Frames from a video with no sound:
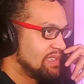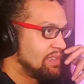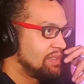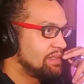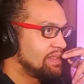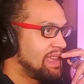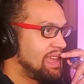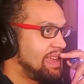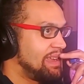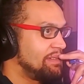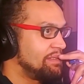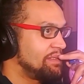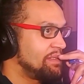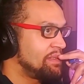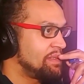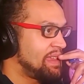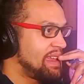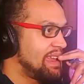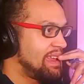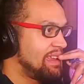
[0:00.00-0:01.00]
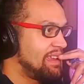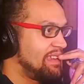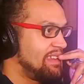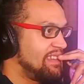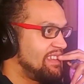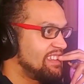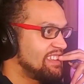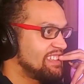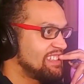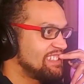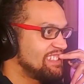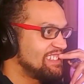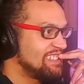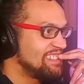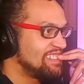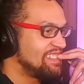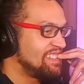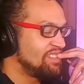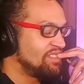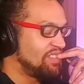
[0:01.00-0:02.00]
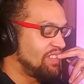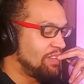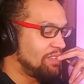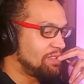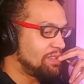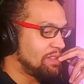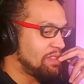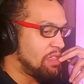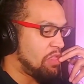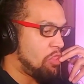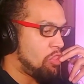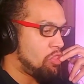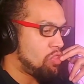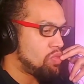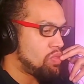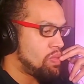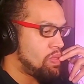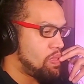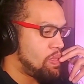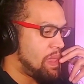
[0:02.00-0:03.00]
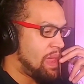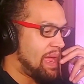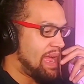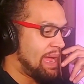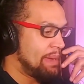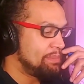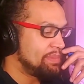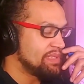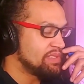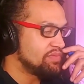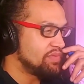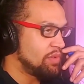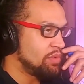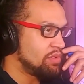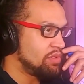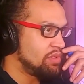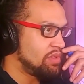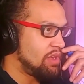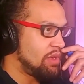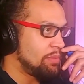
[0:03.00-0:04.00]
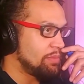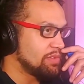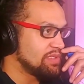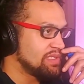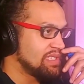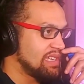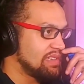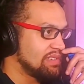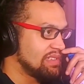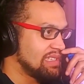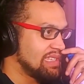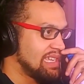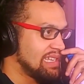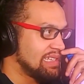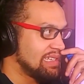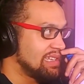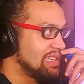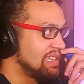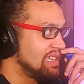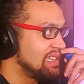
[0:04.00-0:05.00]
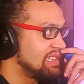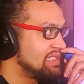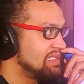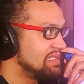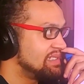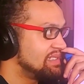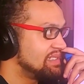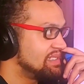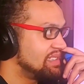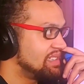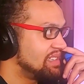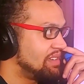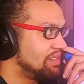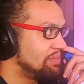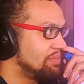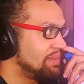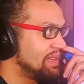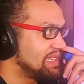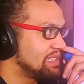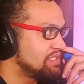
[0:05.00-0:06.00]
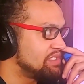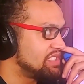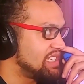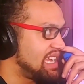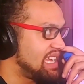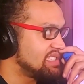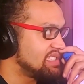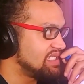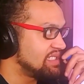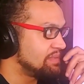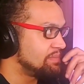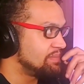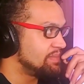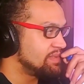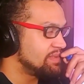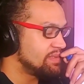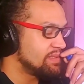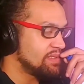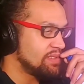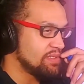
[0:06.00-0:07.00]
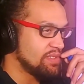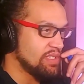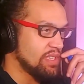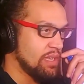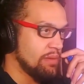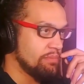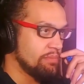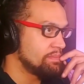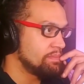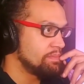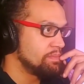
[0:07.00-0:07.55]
that that vocal, that high pitched vocal, almost sounded like a uh, old Michael Jackson or something.